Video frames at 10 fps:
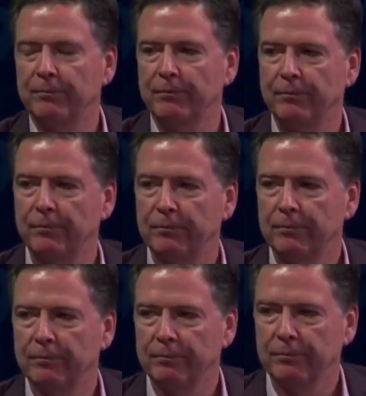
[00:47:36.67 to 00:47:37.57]

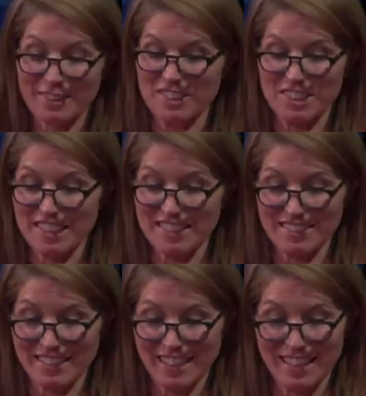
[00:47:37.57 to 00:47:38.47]
I think that's a
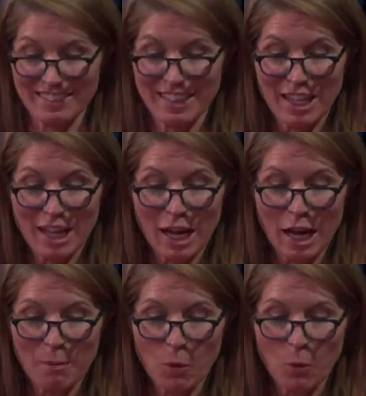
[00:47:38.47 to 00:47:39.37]
decent guess.
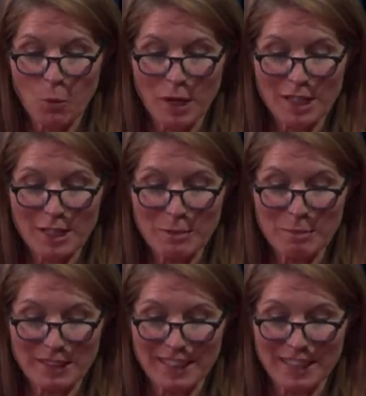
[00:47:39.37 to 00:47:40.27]
What do you
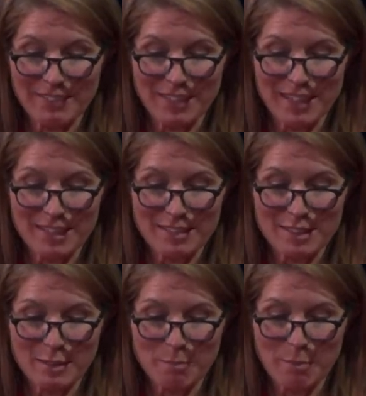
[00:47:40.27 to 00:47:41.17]
believe is
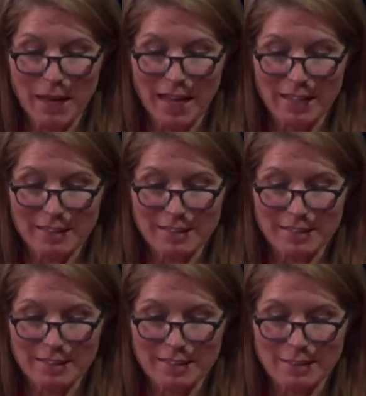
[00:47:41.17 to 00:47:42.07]
the
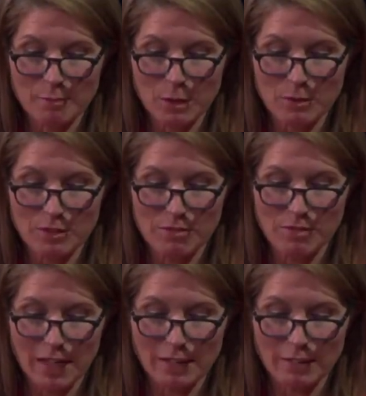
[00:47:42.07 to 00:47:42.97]
best, most
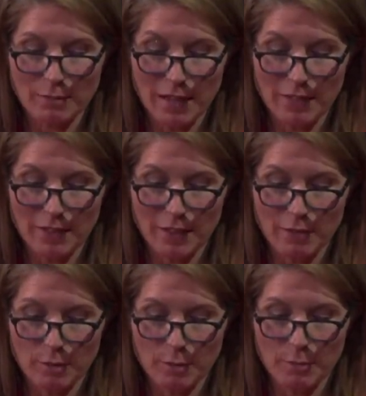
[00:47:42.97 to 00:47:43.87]
effective method
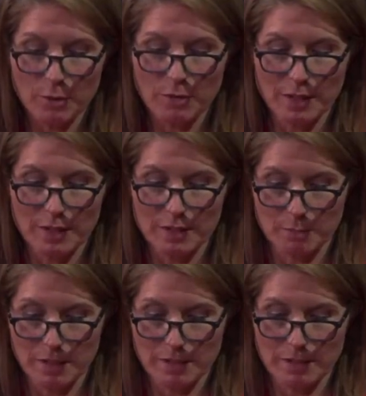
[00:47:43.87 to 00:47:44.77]
of removing this
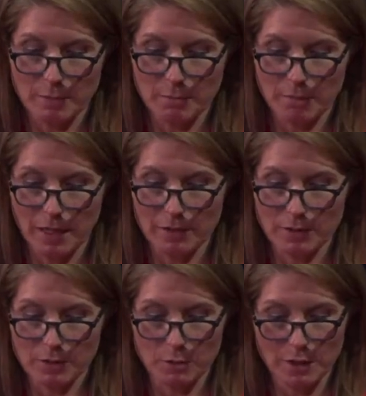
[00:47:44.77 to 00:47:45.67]
president prior
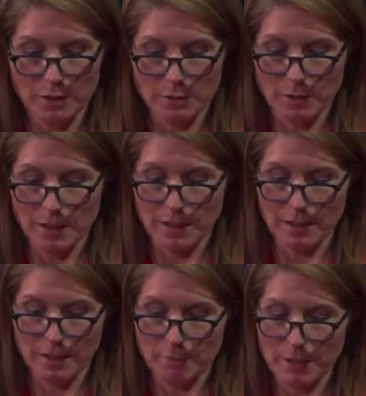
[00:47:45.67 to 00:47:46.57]
to 2020,
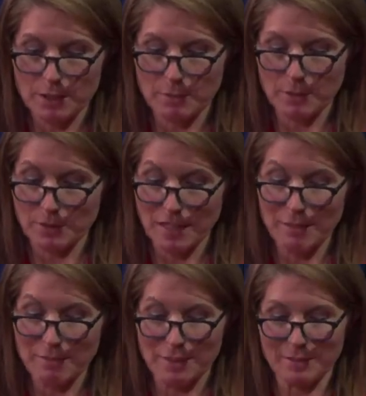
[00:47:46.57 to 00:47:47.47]
impeachment or
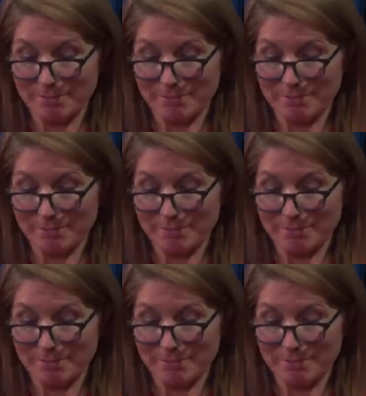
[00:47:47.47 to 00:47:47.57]
indictment?